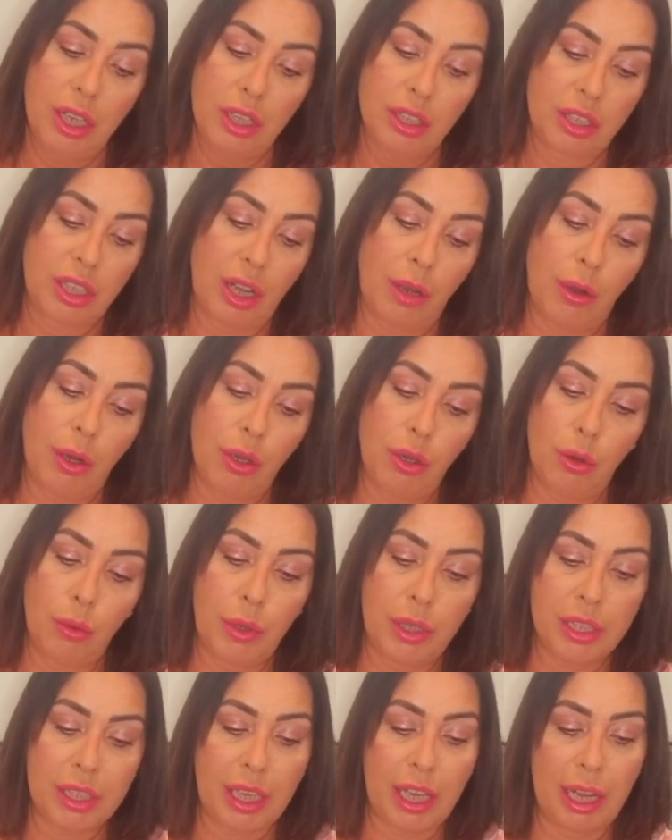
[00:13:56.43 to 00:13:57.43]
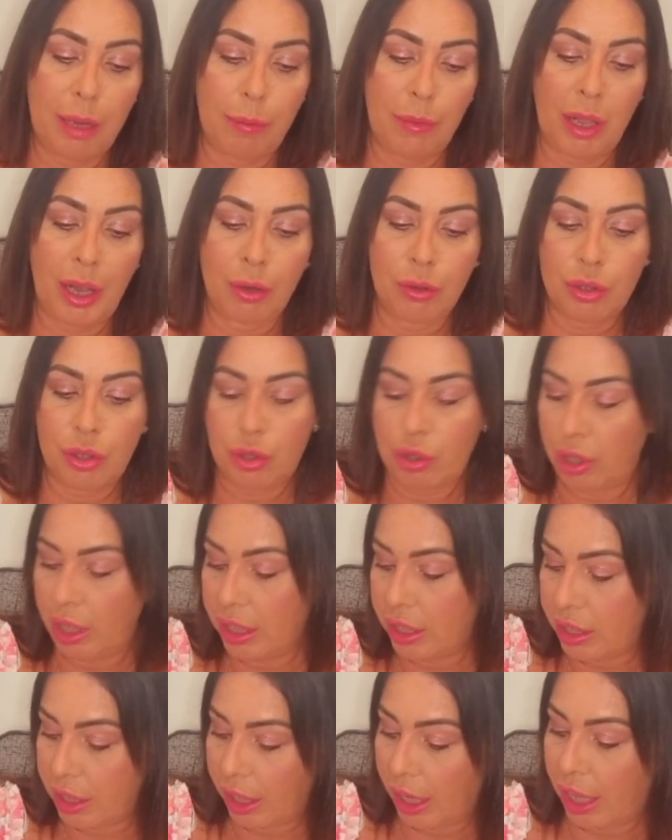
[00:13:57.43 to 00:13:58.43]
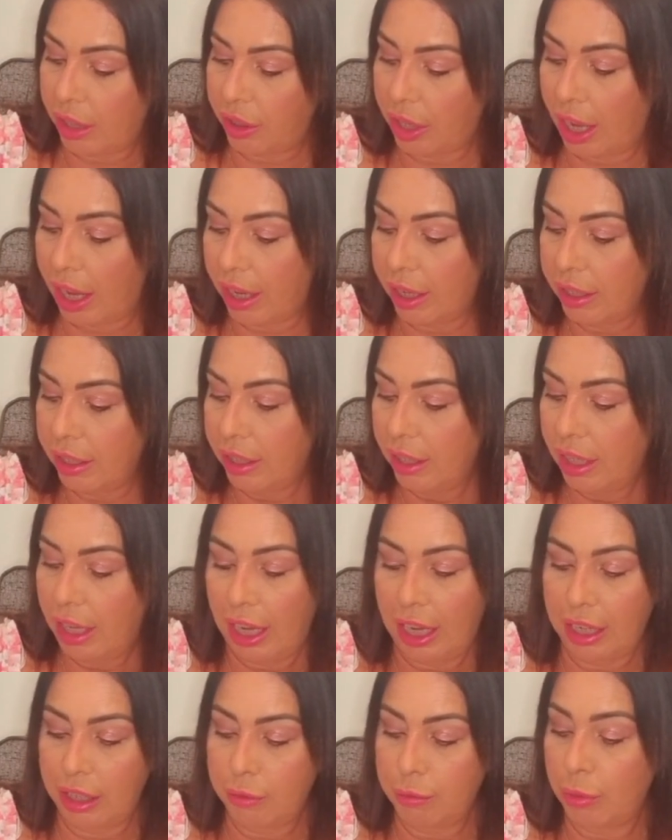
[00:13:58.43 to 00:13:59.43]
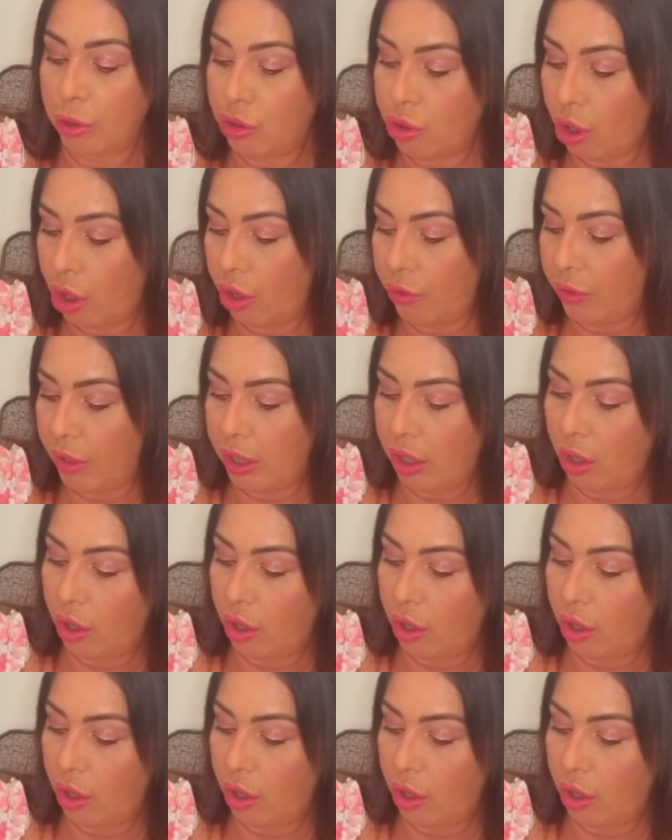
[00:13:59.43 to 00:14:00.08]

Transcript: So I always keep those three together, and my driving